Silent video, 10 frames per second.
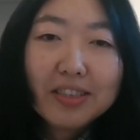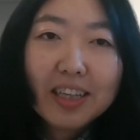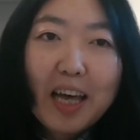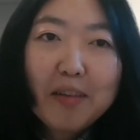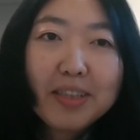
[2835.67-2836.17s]
the
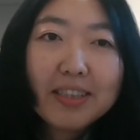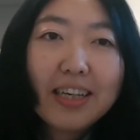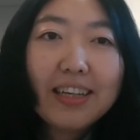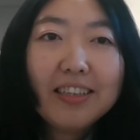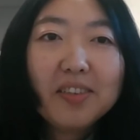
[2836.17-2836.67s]
campus
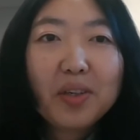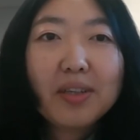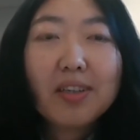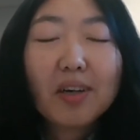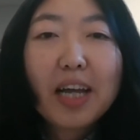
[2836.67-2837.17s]
and
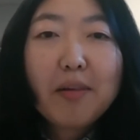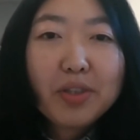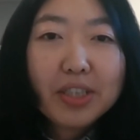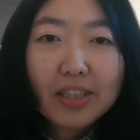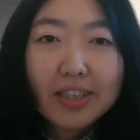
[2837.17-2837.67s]
your
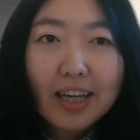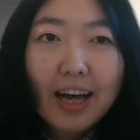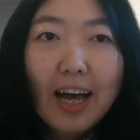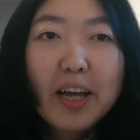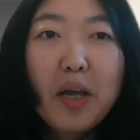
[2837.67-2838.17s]
temperature is
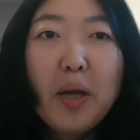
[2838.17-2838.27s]
high.